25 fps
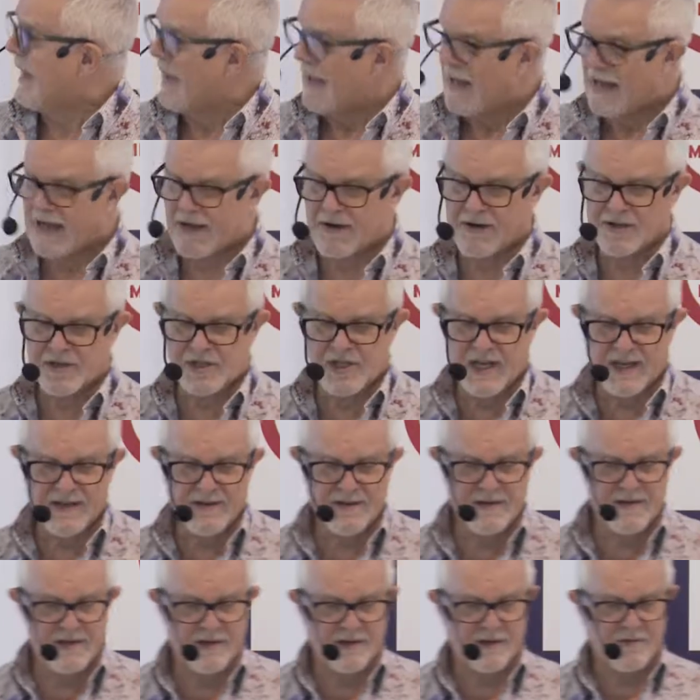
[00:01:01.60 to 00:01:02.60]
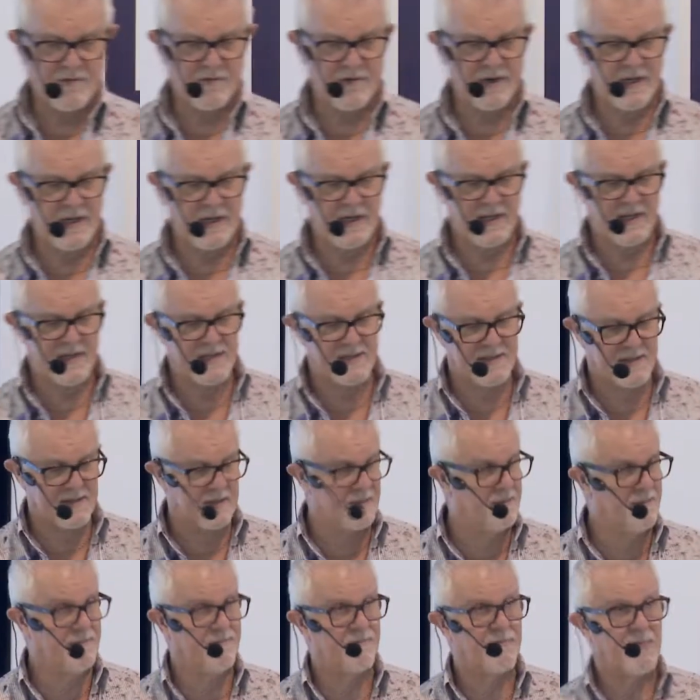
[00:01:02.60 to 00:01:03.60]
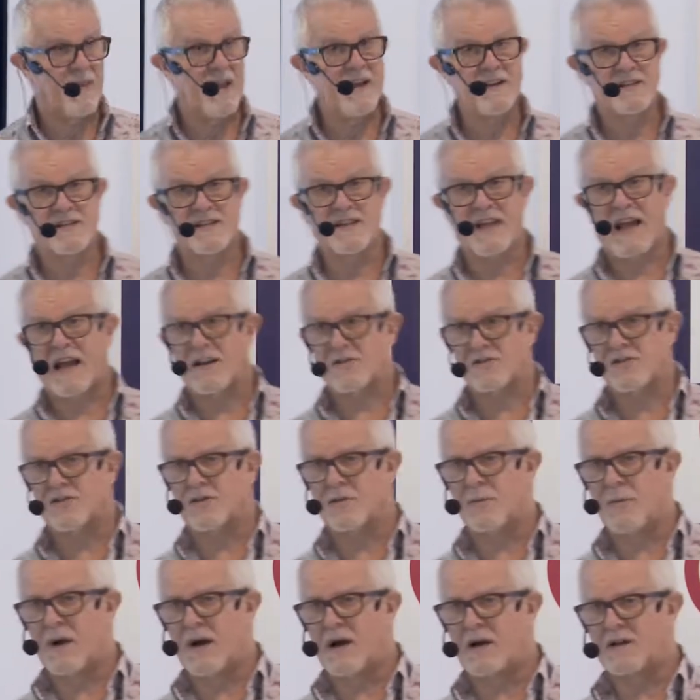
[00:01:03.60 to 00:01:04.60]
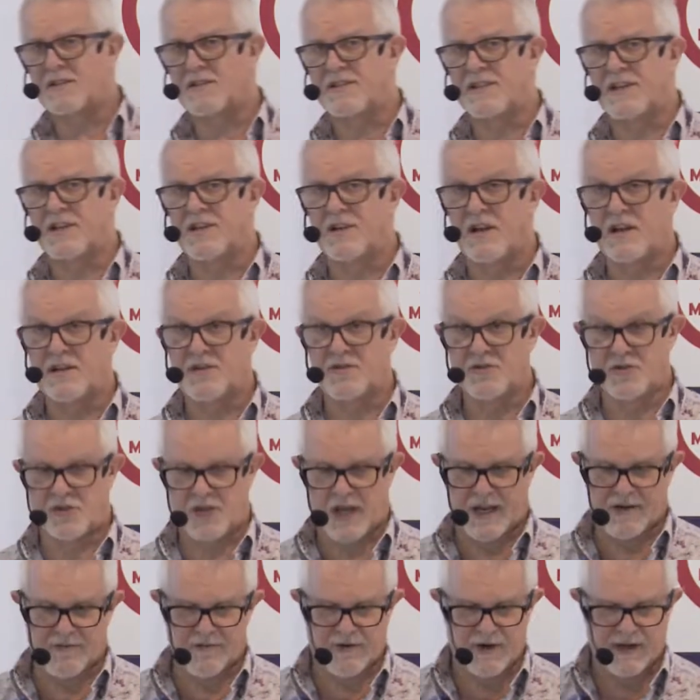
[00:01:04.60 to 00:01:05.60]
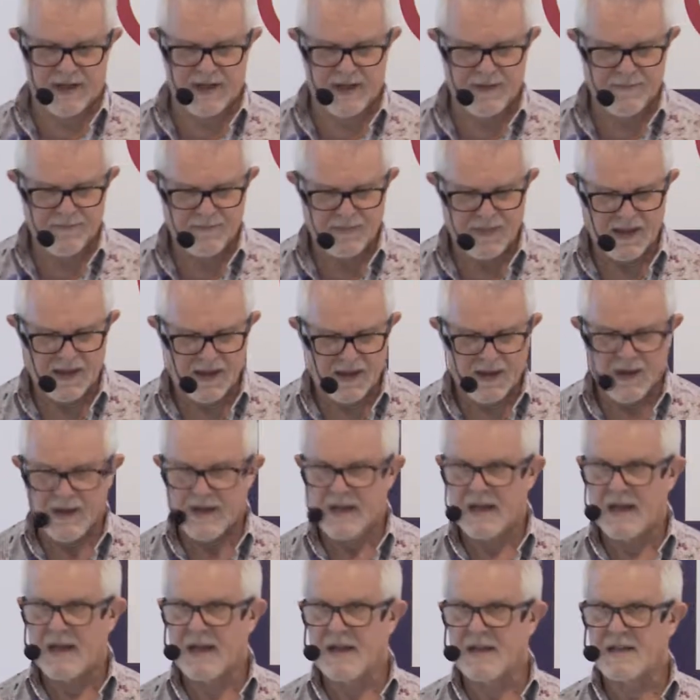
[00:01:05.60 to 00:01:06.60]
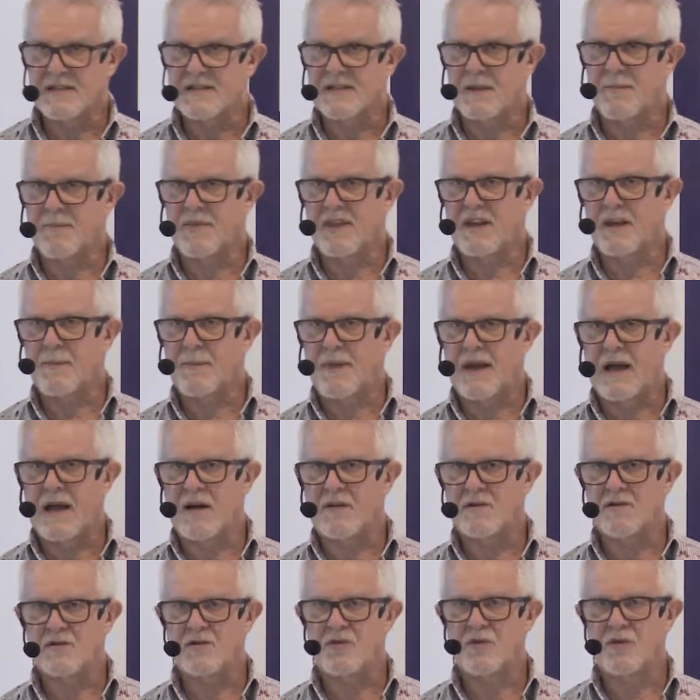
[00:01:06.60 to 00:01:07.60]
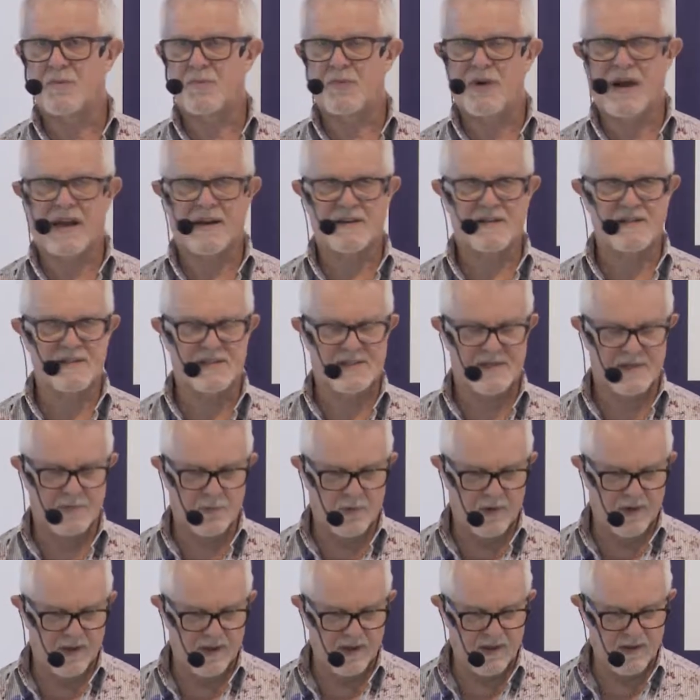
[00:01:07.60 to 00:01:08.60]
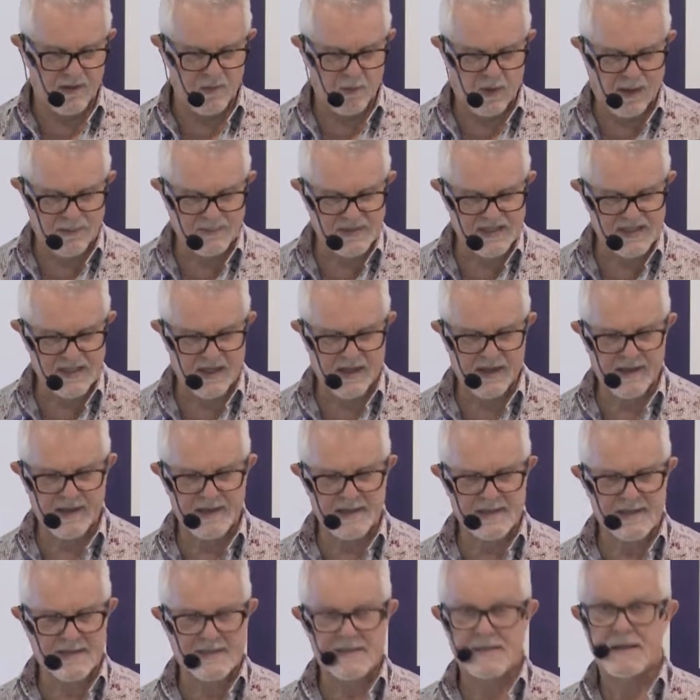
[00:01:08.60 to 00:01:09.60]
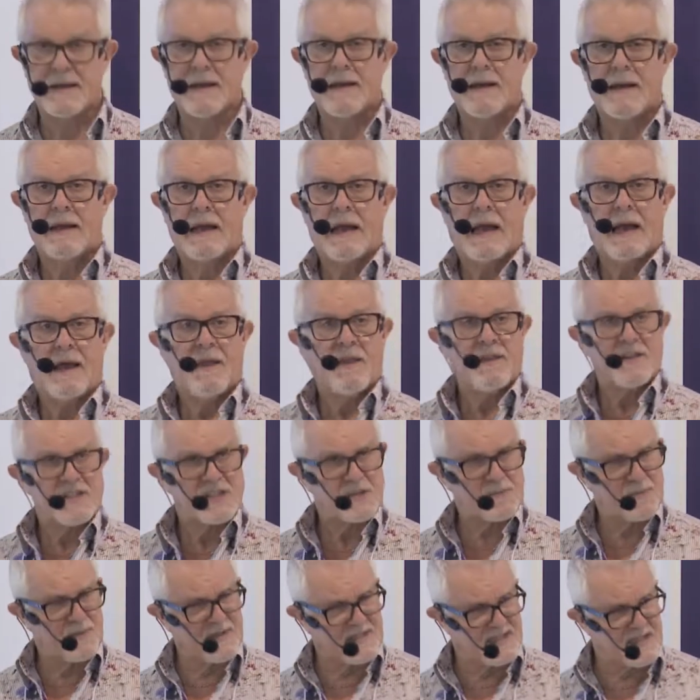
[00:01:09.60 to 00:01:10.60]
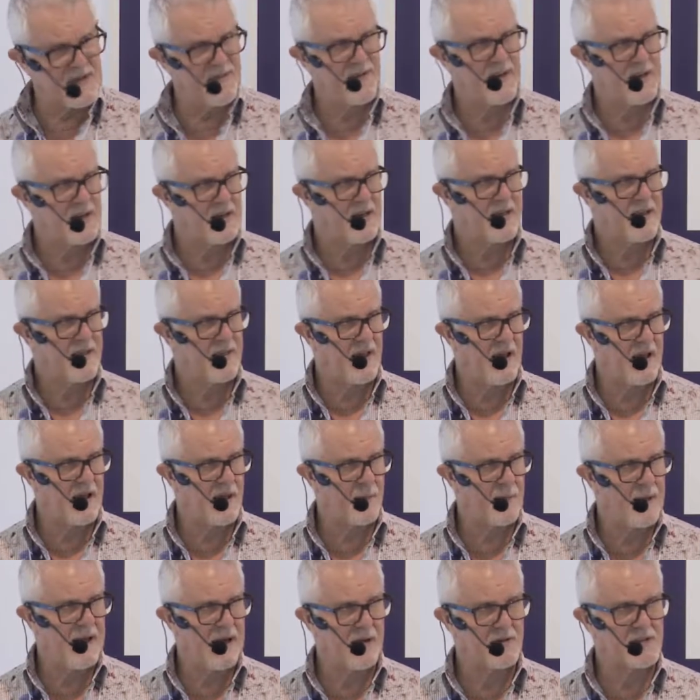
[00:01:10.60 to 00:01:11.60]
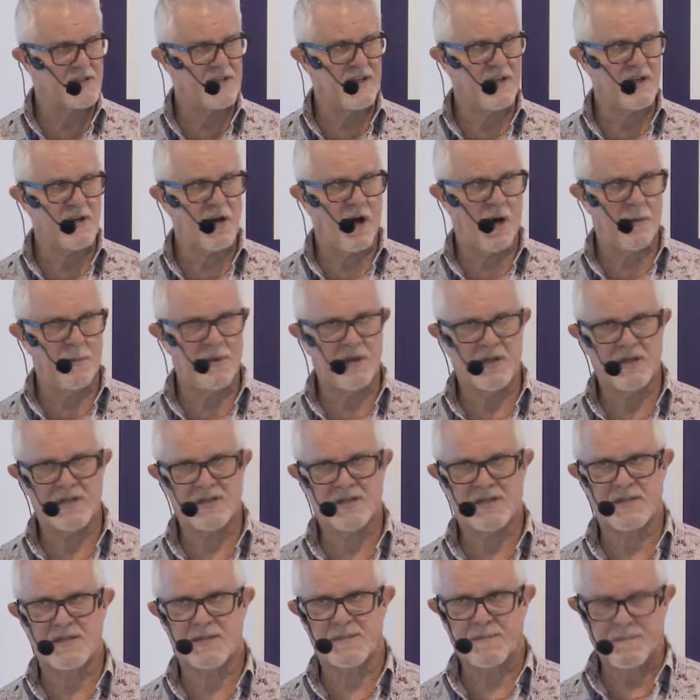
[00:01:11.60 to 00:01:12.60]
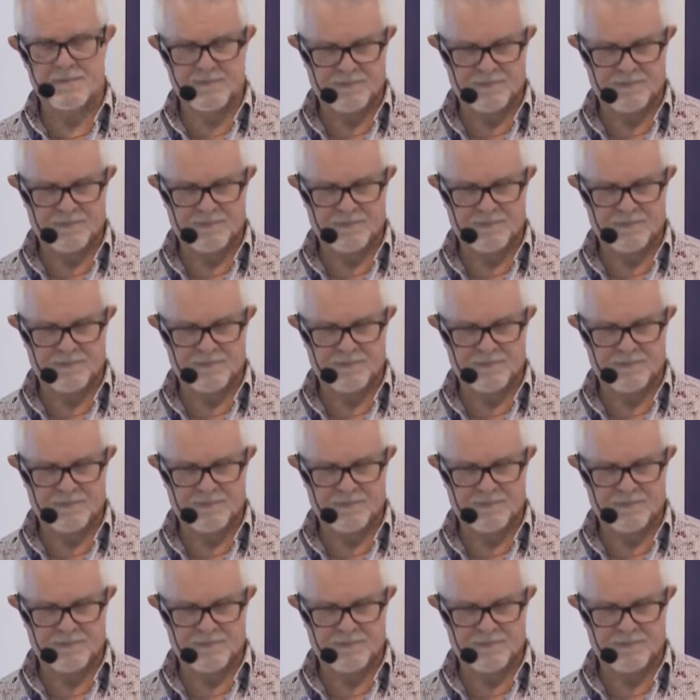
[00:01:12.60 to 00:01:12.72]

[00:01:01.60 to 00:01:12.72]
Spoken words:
Our agenda really is international marketing generally, something about good practice with websites, specifically then about e-commerce,